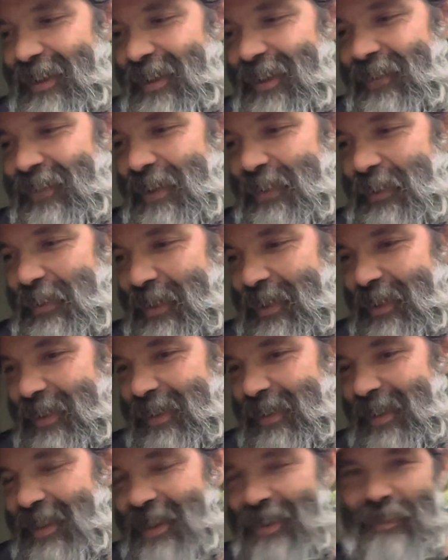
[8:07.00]
maybe we
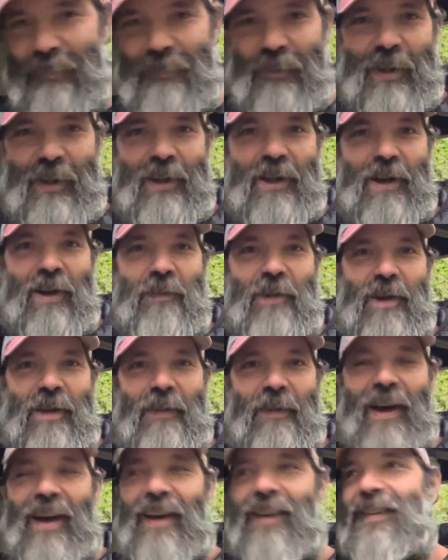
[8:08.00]
can break open a
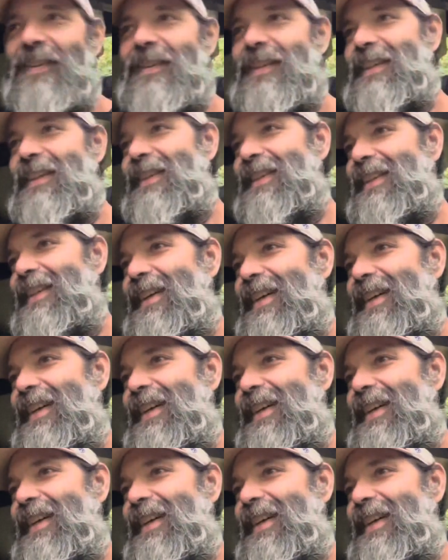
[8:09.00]
bottle and